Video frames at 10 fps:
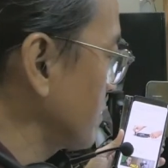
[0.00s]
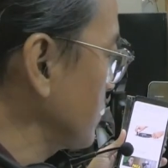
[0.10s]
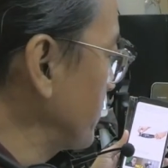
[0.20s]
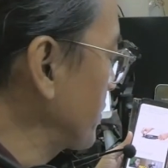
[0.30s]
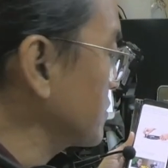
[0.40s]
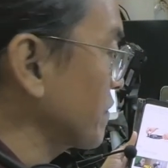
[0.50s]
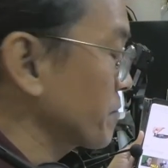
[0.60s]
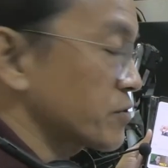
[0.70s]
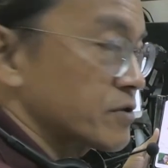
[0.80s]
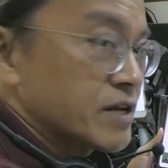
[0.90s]
Okay, because if I
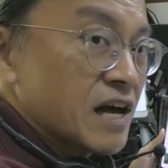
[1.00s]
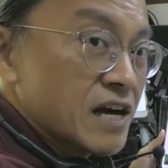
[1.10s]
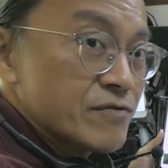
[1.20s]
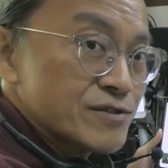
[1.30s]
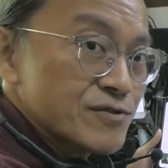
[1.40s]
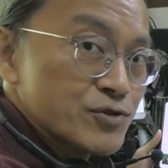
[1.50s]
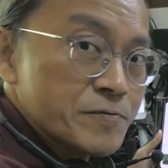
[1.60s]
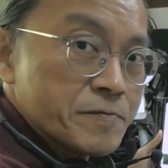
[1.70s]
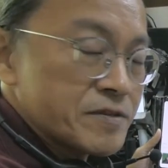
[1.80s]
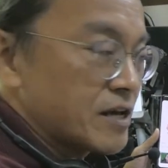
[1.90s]
put it at a high
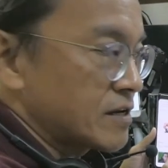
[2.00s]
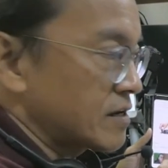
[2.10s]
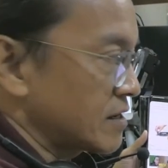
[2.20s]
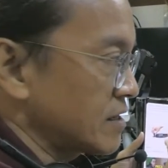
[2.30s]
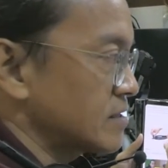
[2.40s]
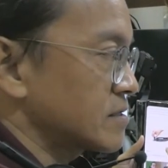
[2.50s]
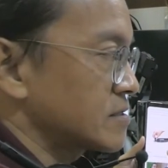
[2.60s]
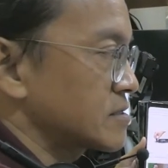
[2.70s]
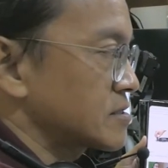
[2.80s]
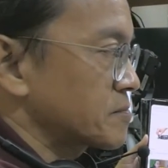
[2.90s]
resolution, there
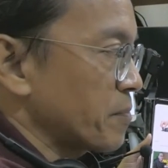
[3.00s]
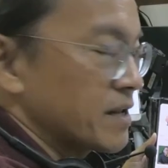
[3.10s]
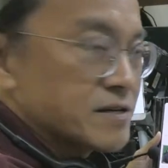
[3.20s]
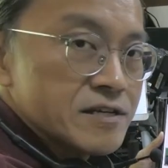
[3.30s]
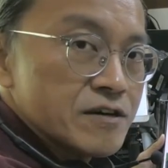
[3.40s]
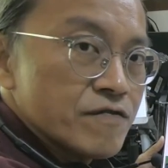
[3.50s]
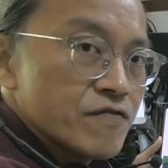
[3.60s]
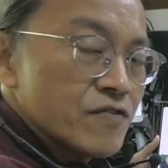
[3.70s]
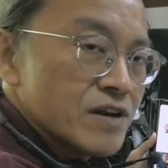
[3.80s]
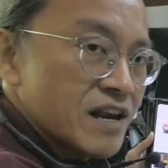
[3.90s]
is plenty of
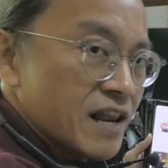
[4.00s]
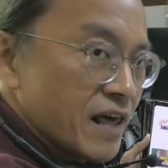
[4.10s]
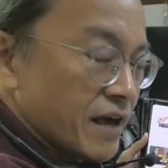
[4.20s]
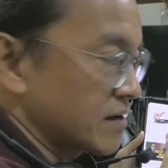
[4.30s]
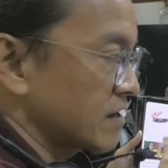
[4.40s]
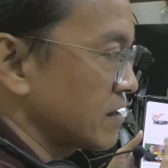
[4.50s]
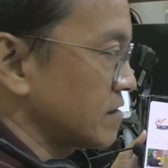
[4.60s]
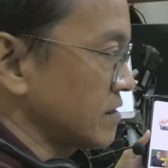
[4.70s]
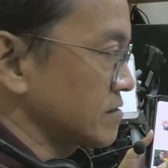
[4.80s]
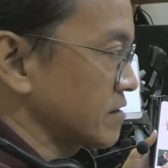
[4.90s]
lag,
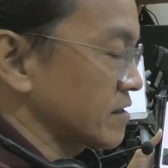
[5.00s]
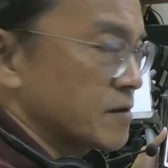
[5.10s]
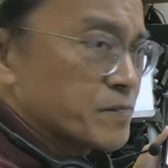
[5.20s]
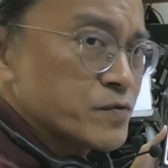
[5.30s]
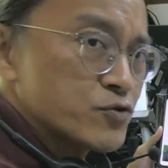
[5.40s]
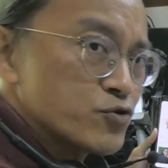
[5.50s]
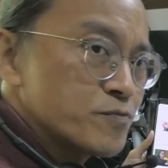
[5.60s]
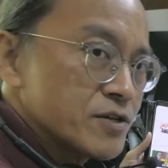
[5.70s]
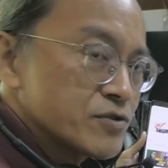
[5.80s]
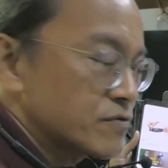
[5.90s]
right? It's taking up too
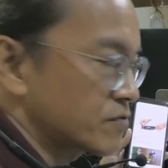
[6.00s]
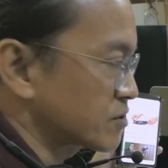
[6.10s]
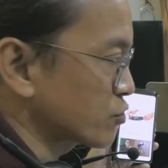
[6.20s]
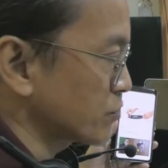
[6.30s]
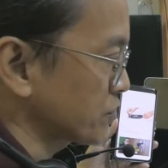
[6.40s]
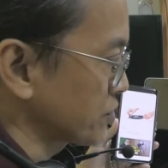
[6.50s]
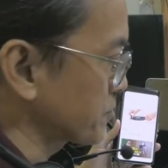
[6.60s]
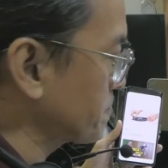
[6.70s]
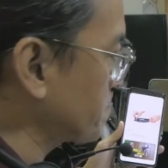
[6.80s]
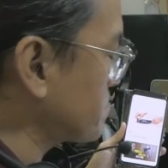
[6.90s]
much resources.